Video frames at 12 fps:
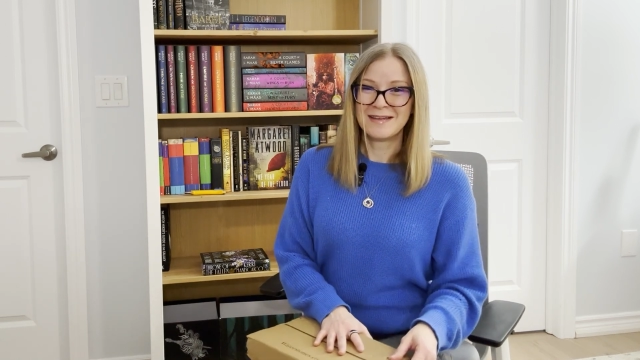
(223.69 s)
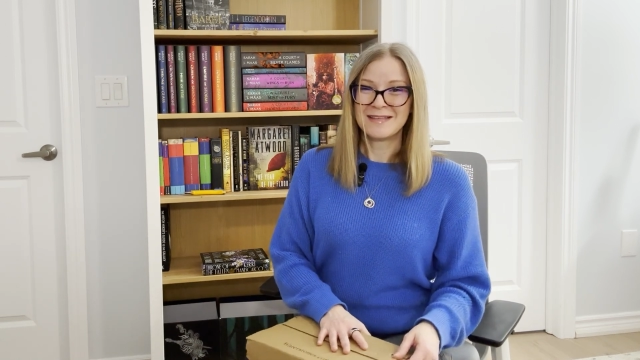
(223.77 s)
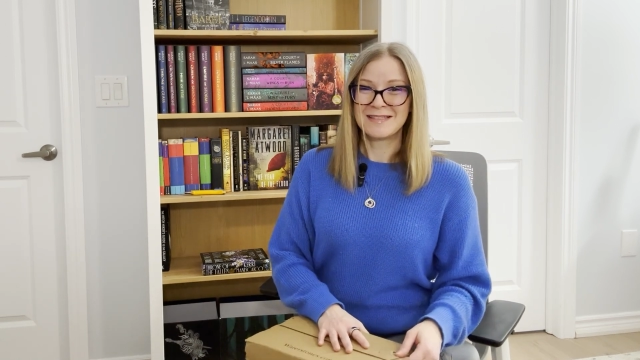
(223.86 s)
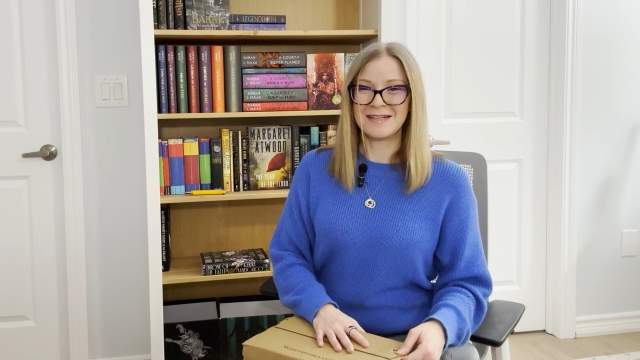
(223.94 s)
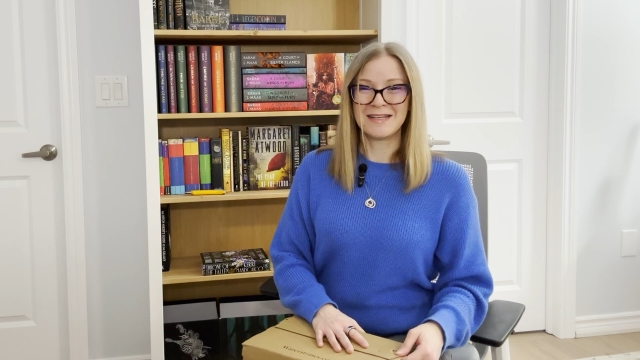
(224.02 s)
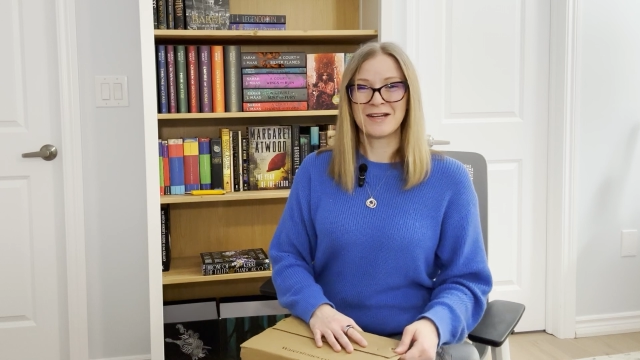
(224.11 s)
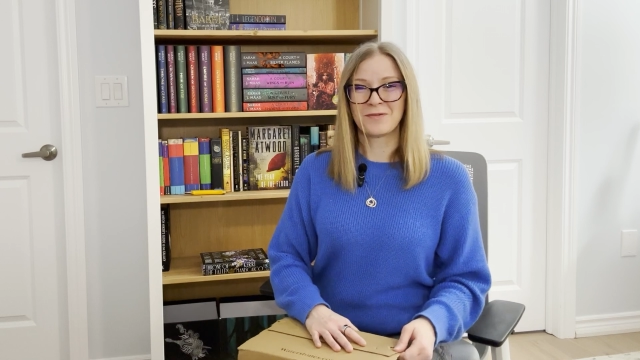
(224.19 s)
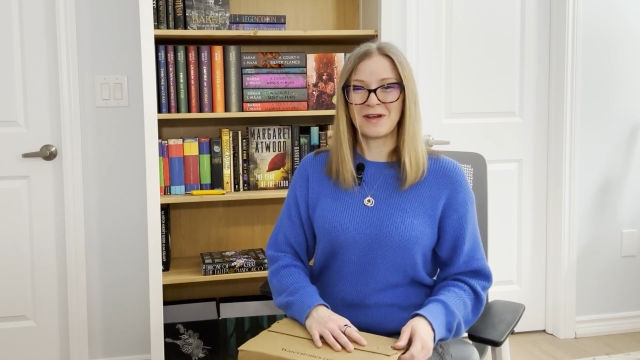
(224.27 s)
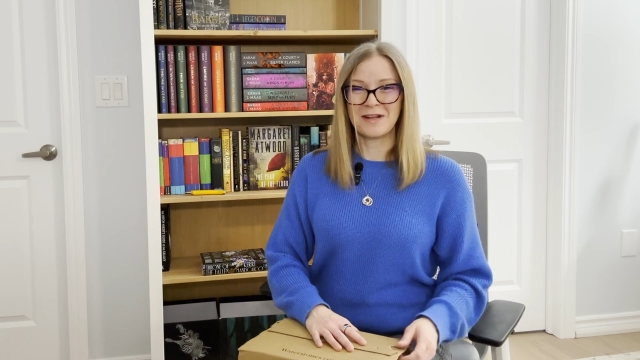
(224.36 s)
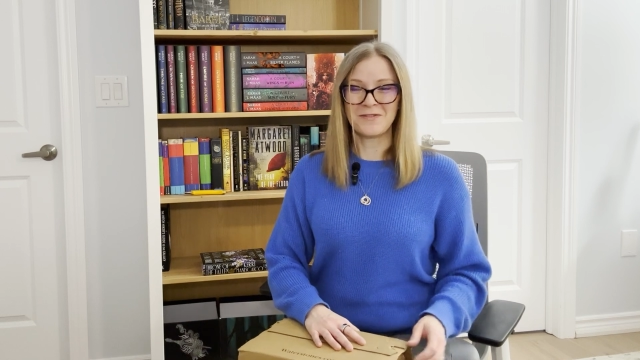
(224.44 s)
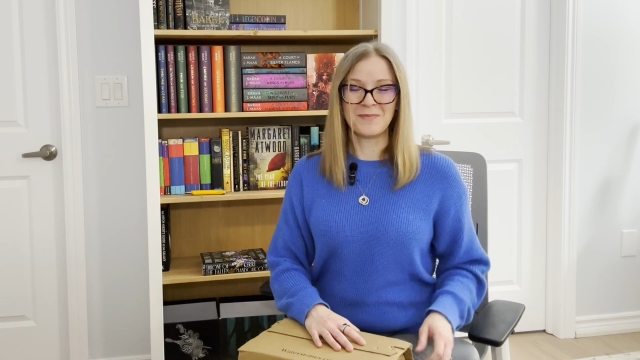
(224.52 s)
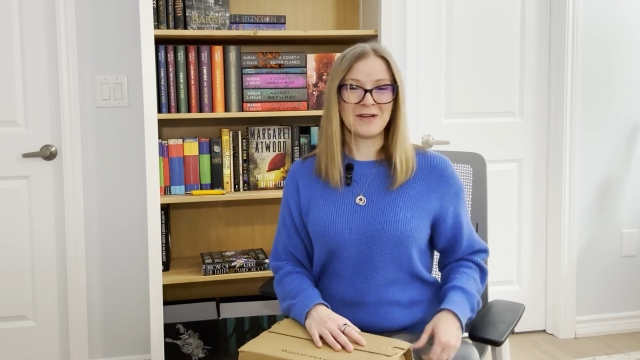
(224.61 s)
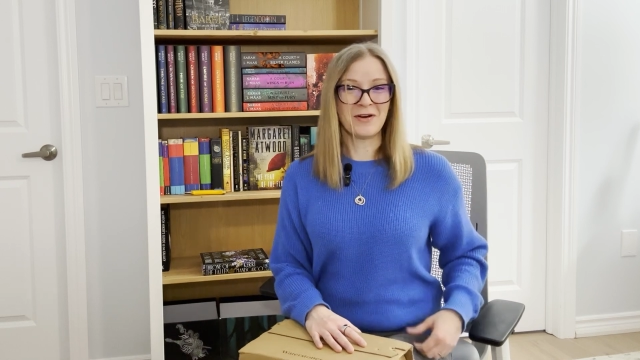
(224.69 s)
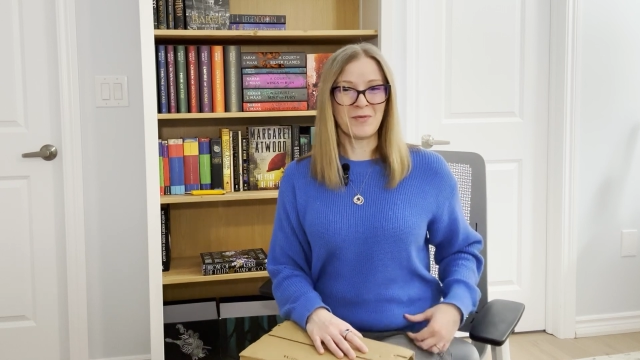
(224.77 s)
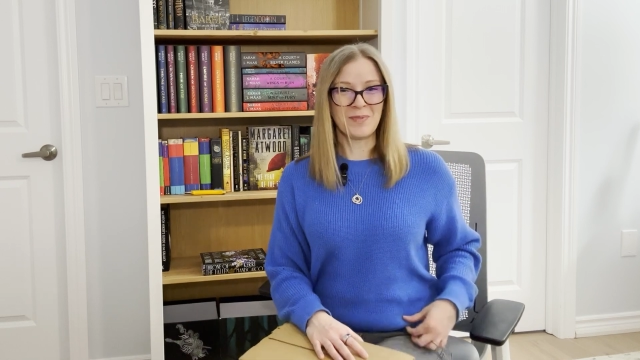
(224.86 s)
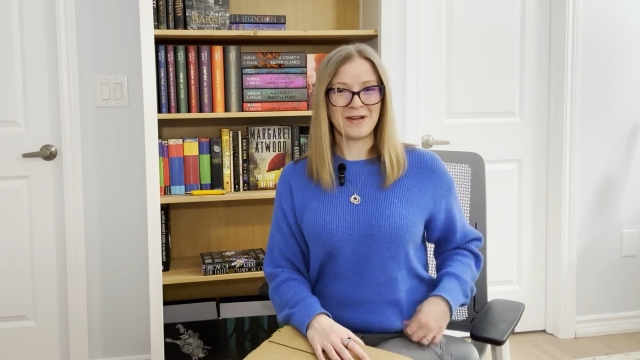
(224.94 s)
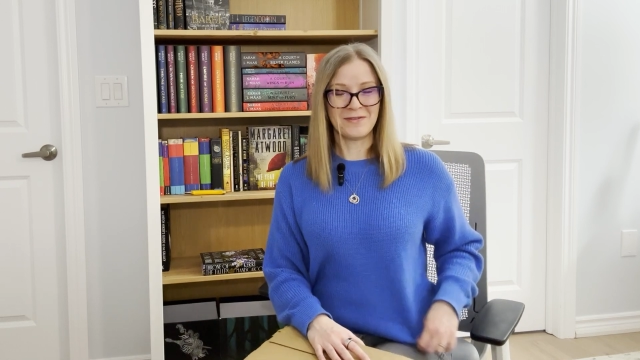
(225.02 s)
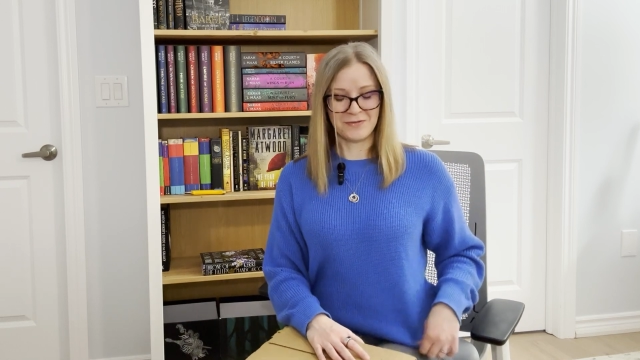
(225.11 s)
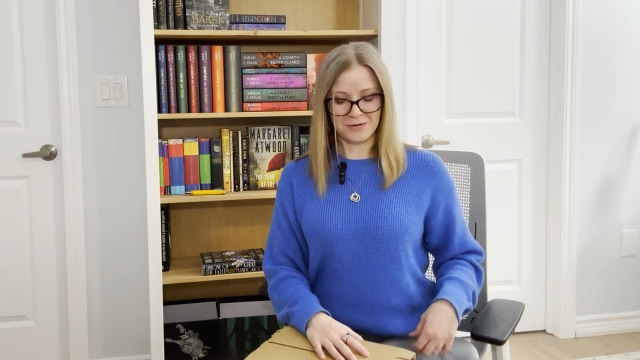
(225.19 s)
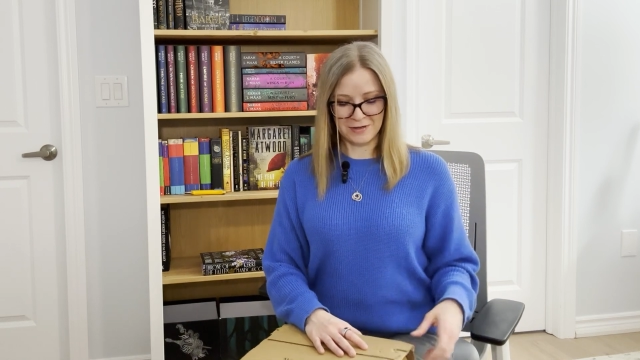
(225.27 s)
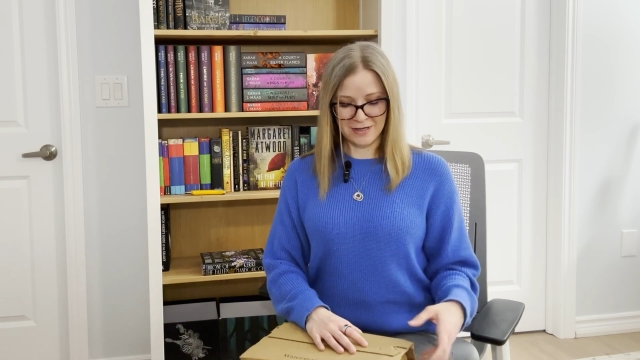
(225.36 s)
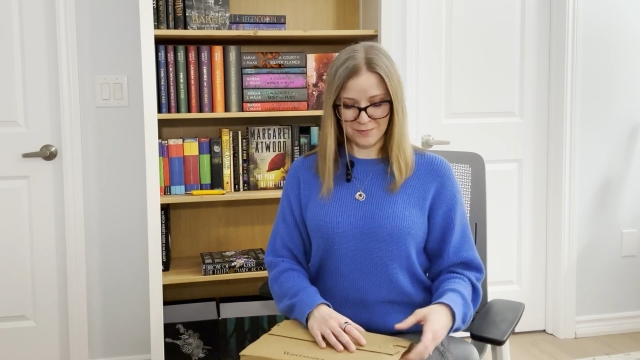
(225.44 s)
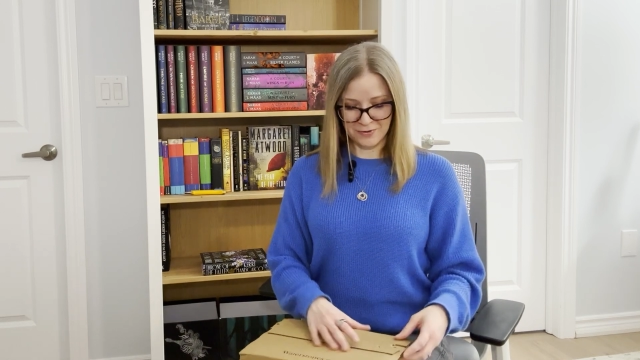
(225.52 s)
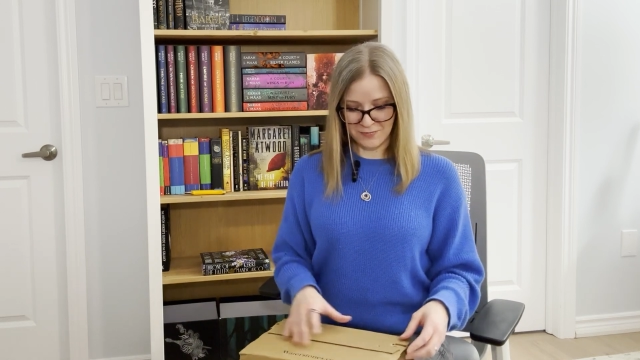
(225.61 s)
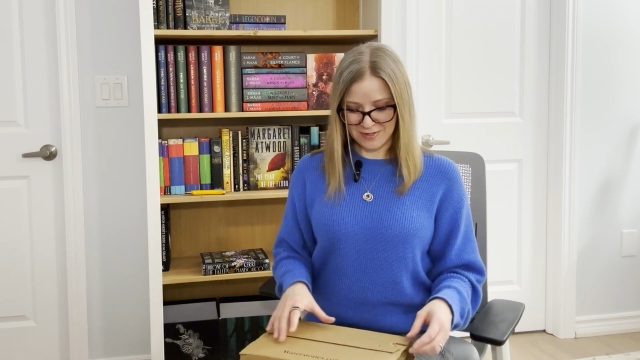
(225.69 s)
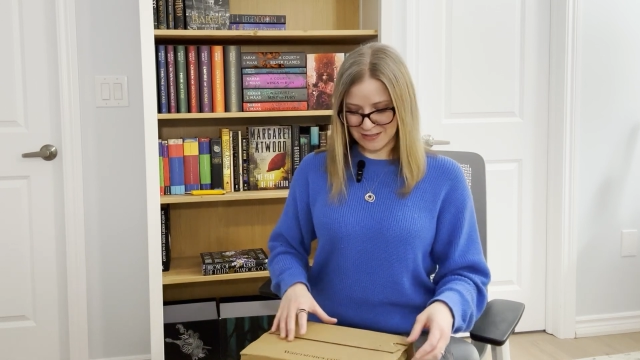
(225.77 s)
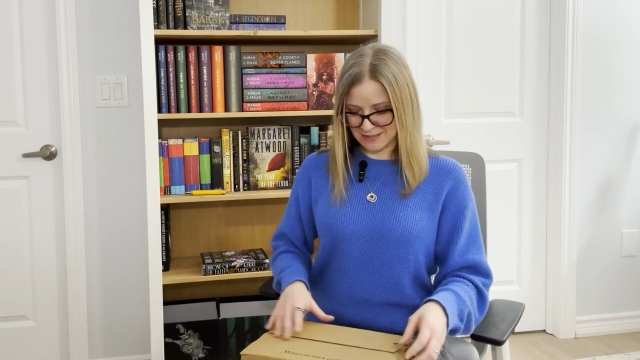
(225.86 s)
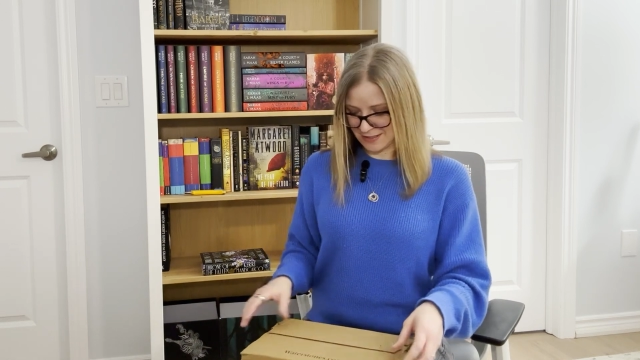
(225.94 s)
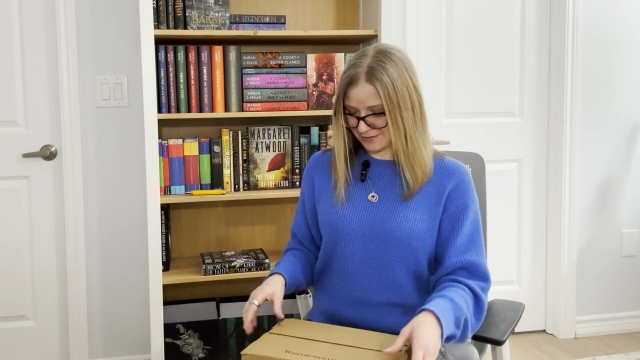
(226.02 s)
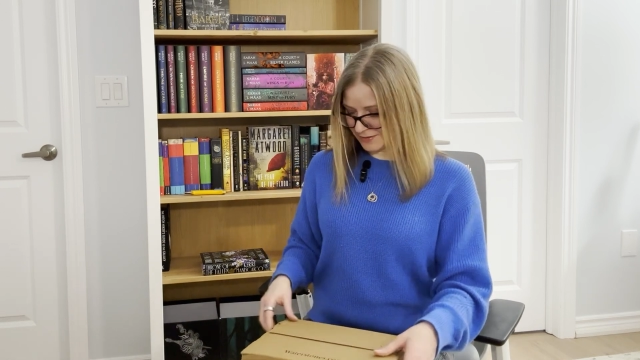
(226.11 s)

sitting here waiting for me to open it for a couple of weeks now.